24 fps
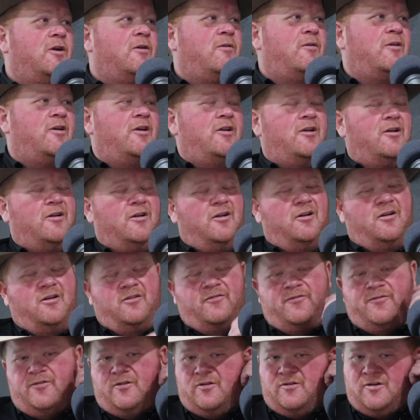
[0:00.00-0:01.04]
like we're getting there
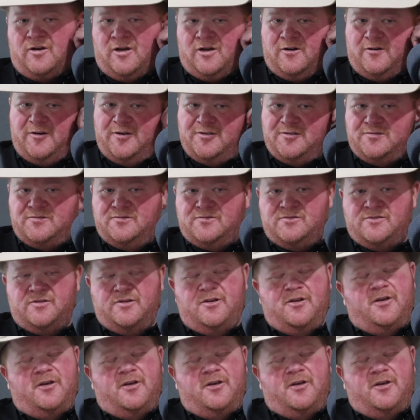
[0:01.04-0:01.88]
for the right reasons.